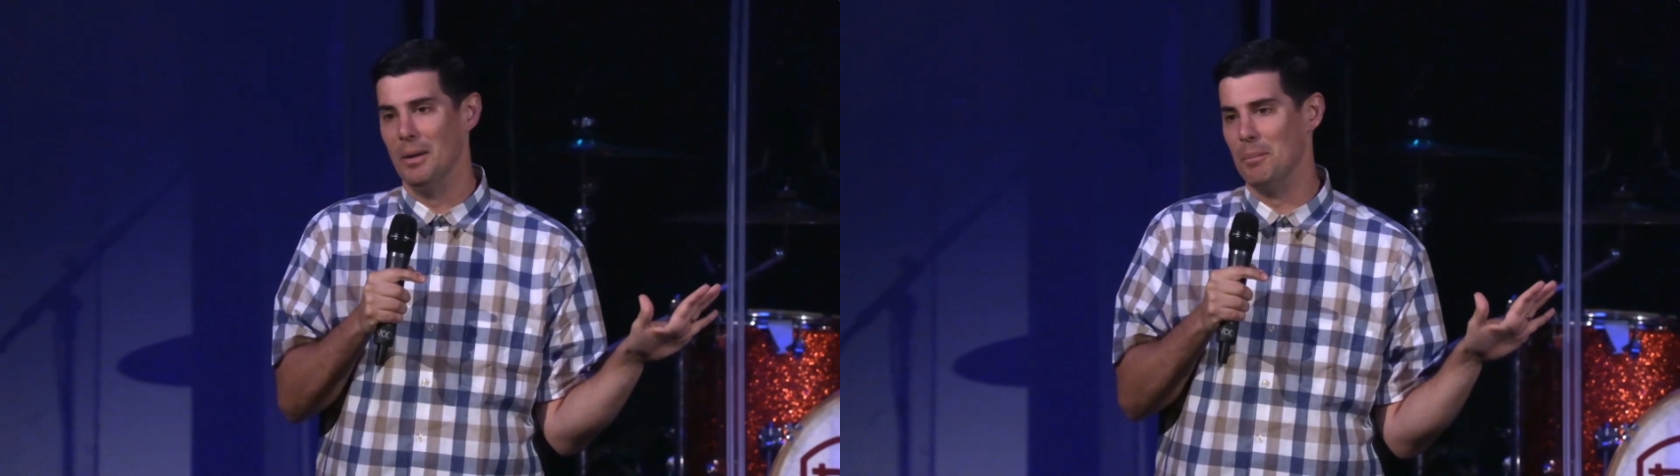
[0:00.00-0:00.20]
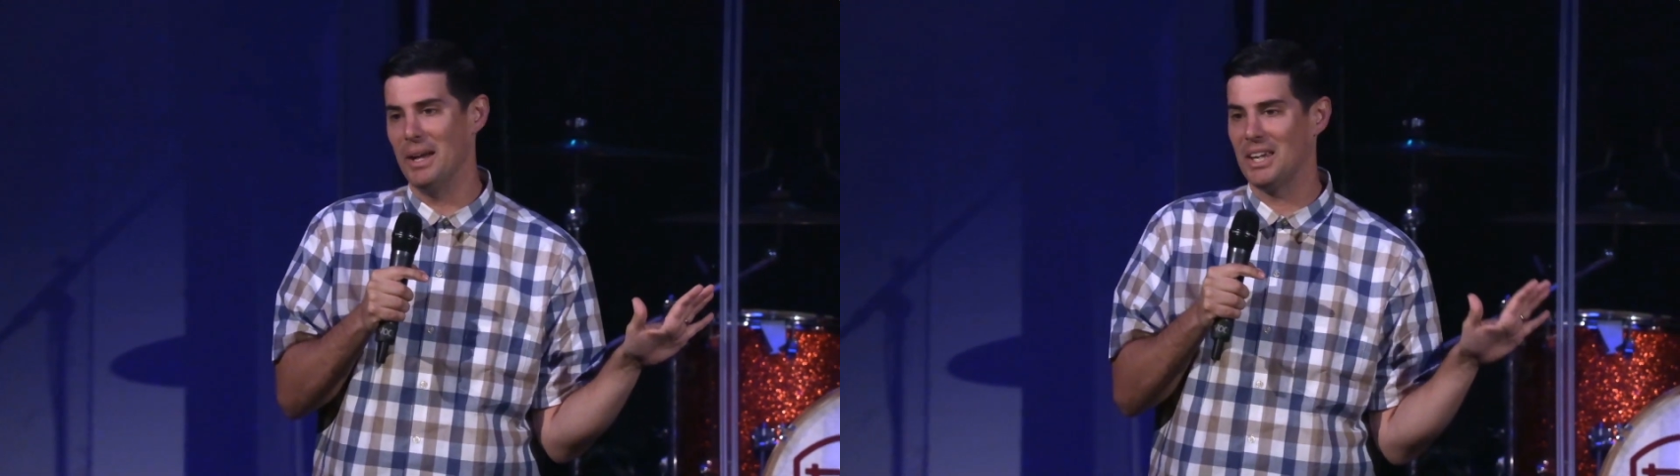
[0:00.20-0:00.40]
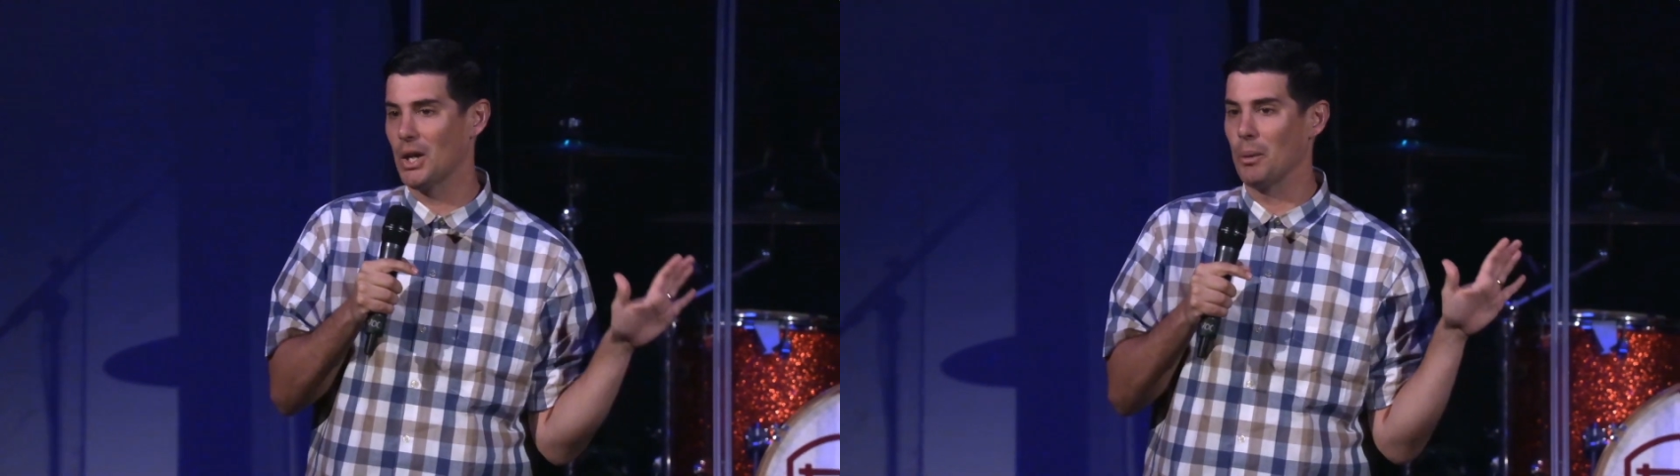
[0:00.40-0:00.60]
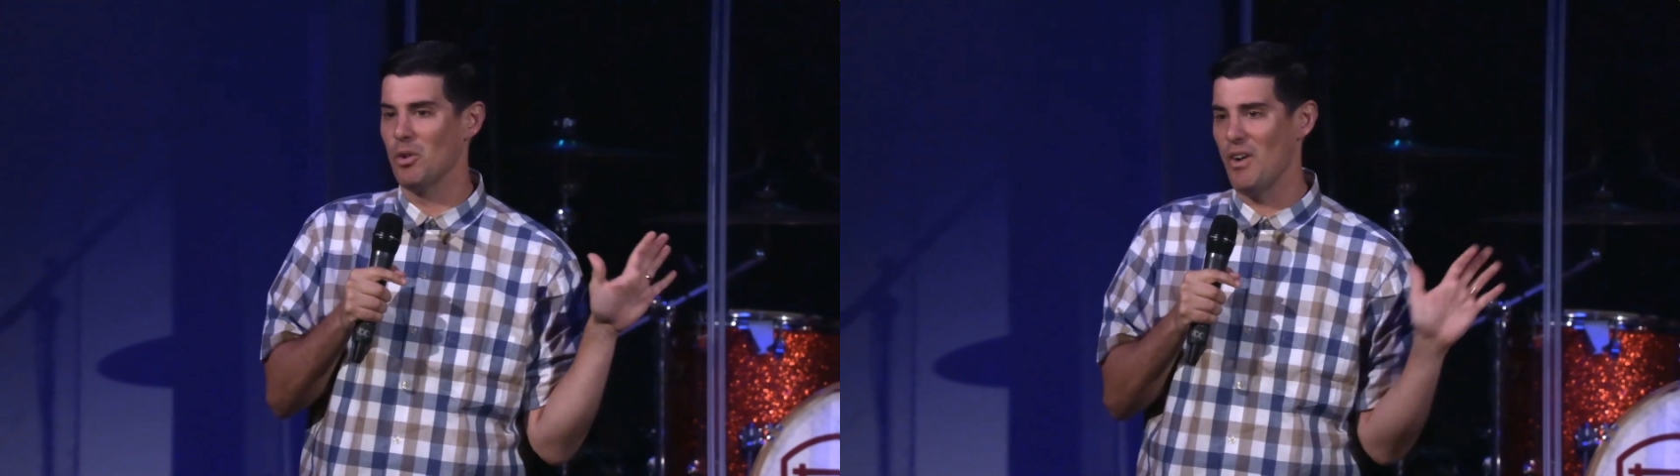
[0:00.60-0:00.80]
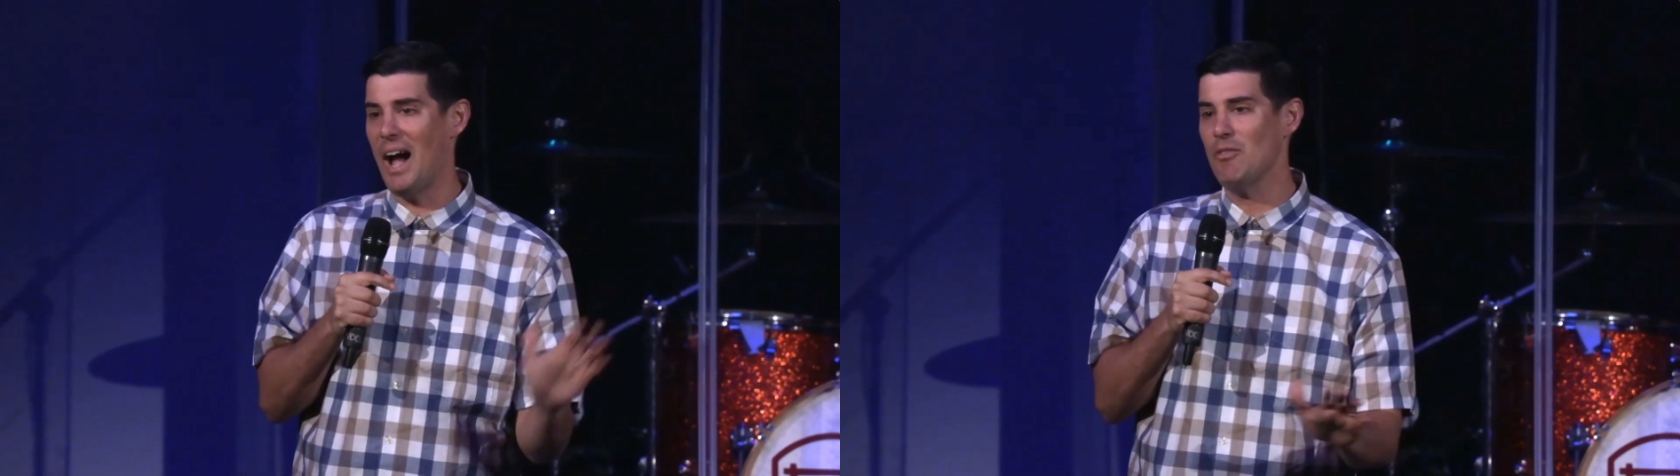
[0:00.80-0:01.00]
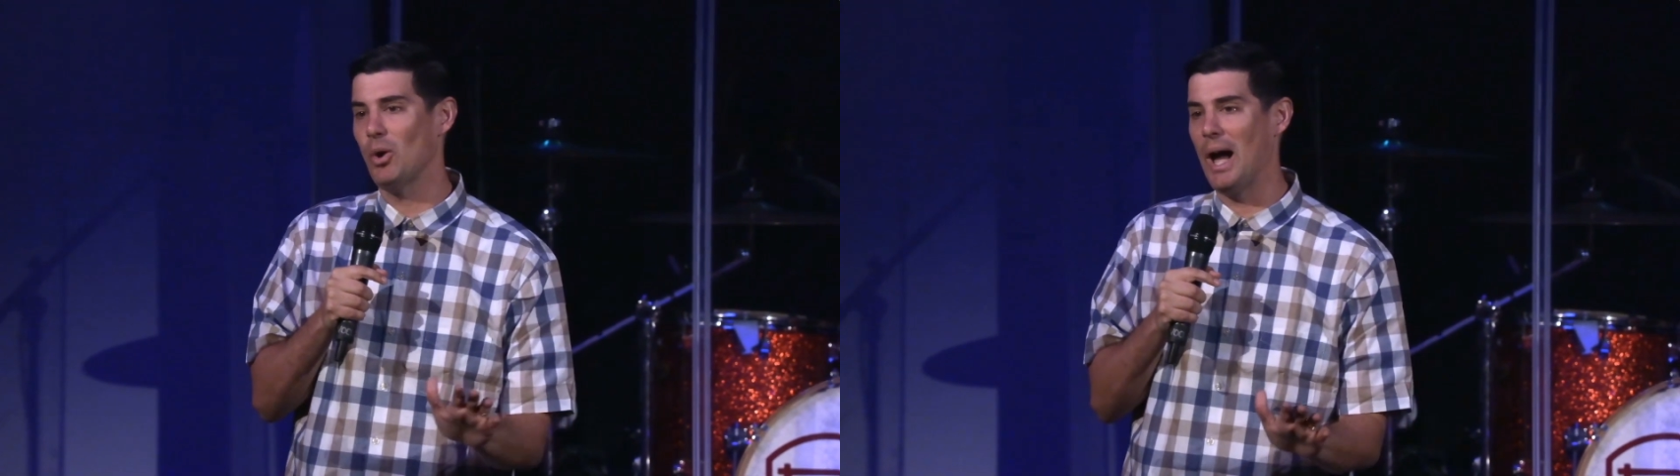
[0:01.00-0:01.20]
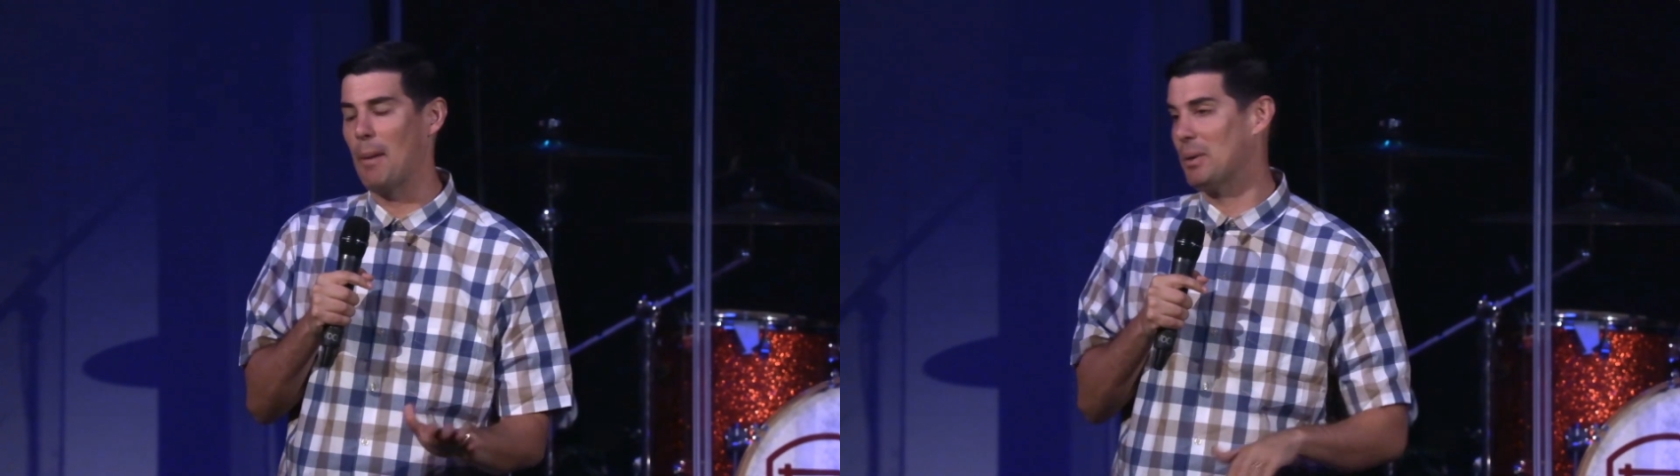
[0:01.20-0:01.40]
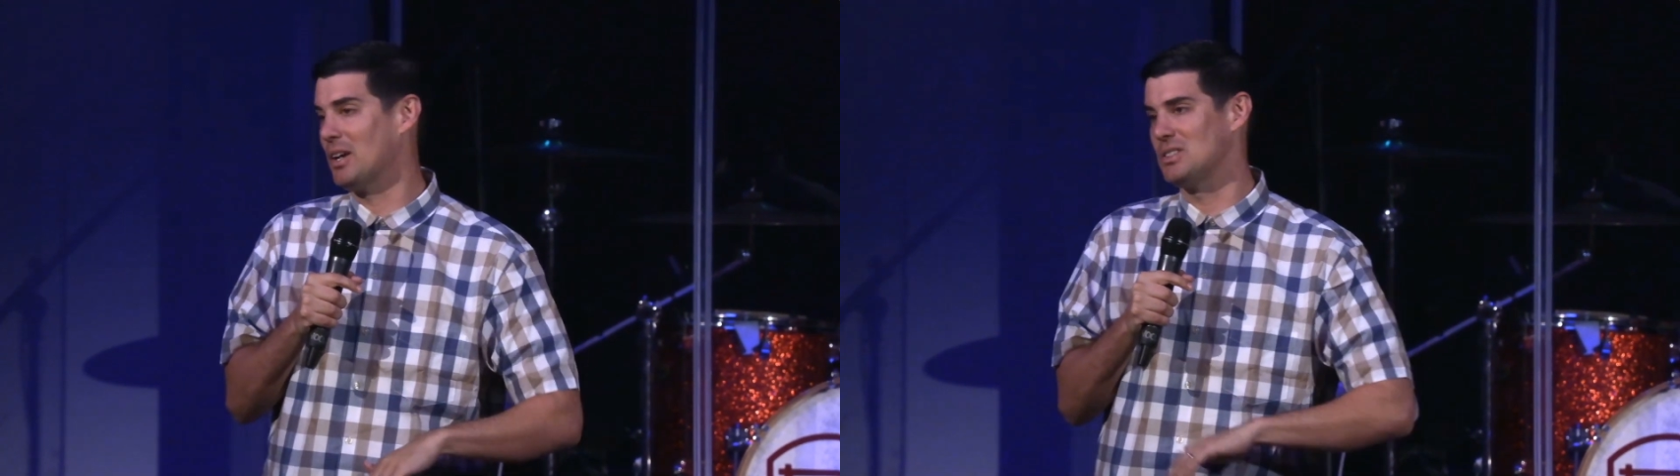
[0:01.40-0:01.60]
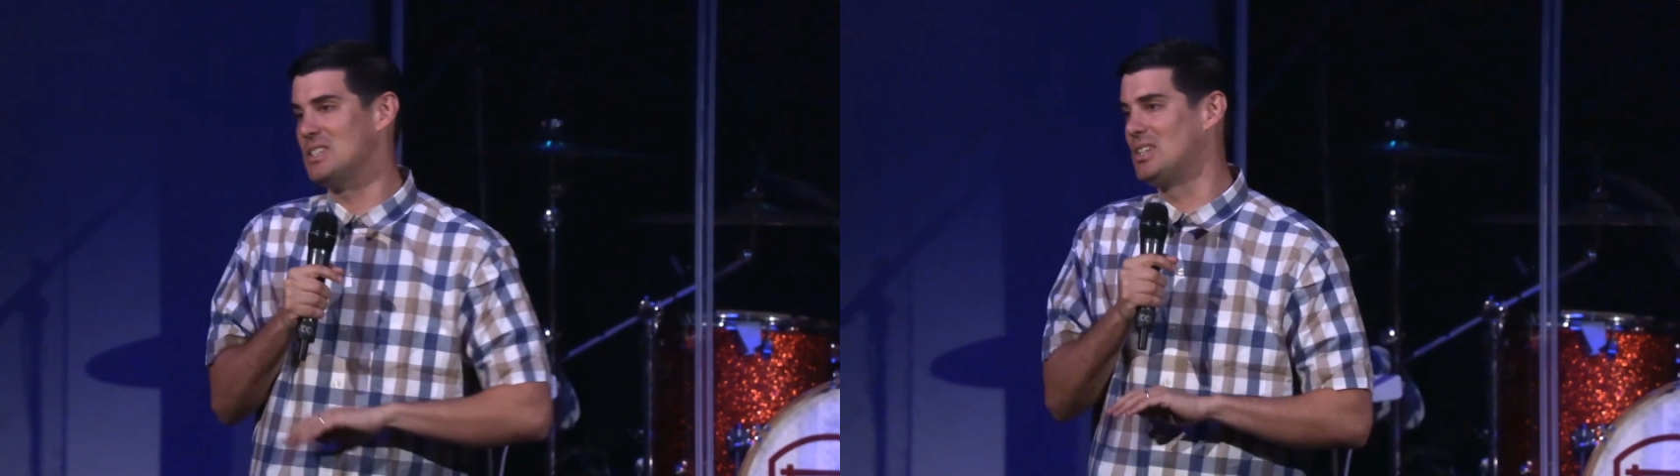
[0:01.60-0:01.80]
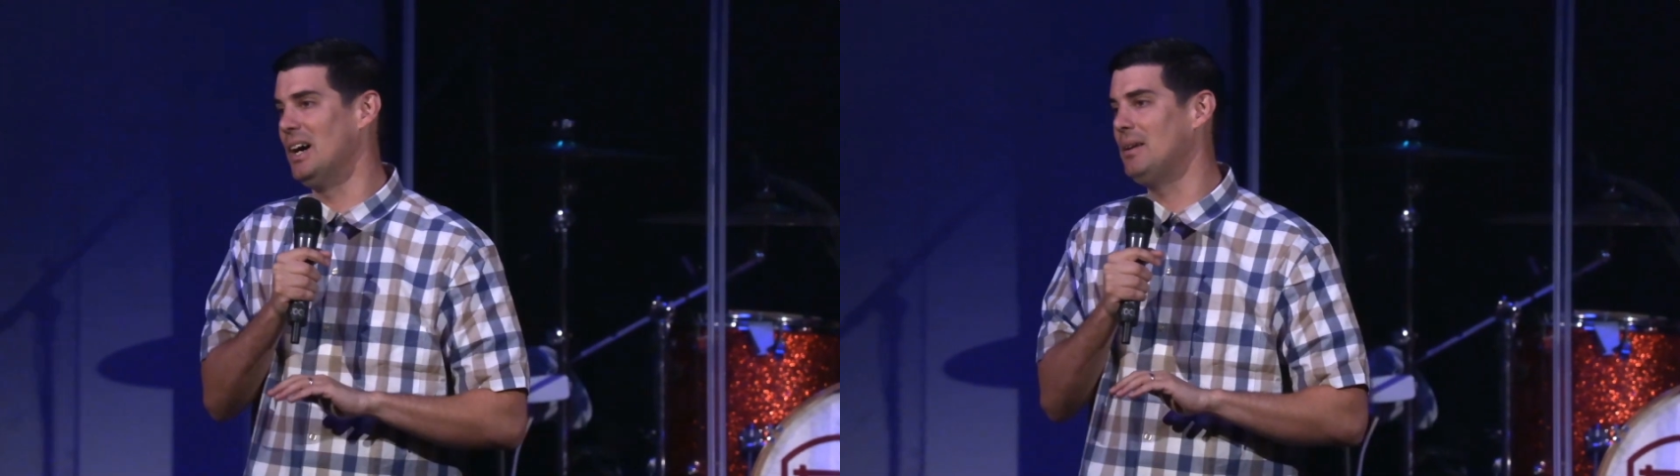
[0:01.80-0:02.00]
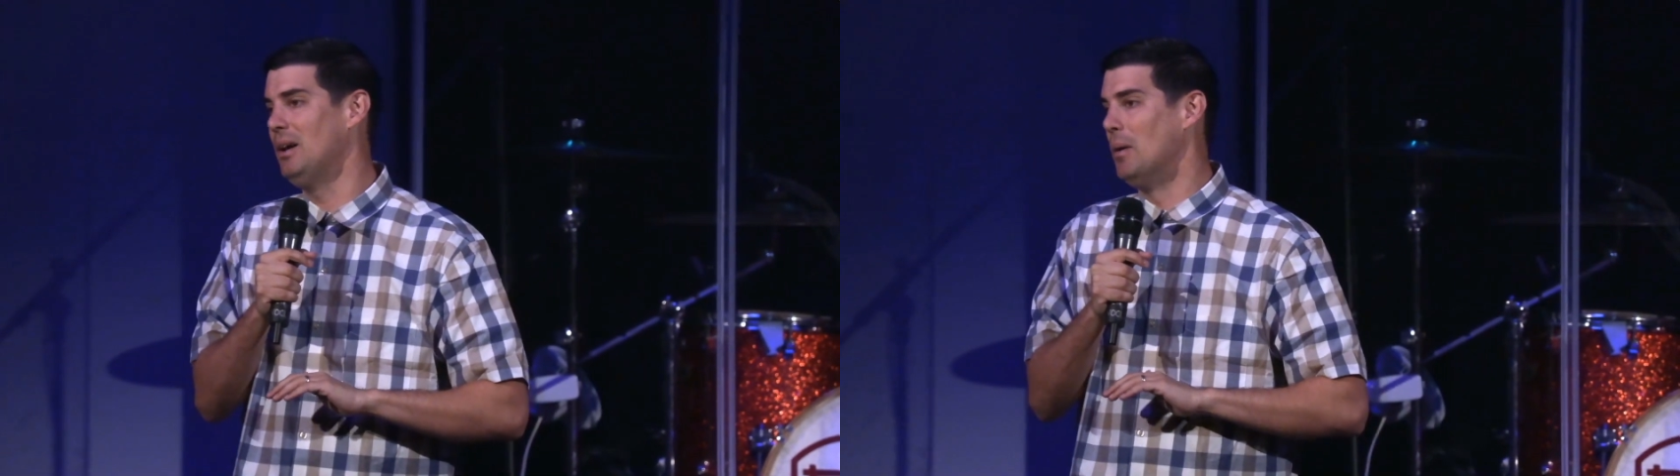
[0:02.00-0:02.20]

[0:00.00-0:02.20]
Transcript: making a revival happen because he's done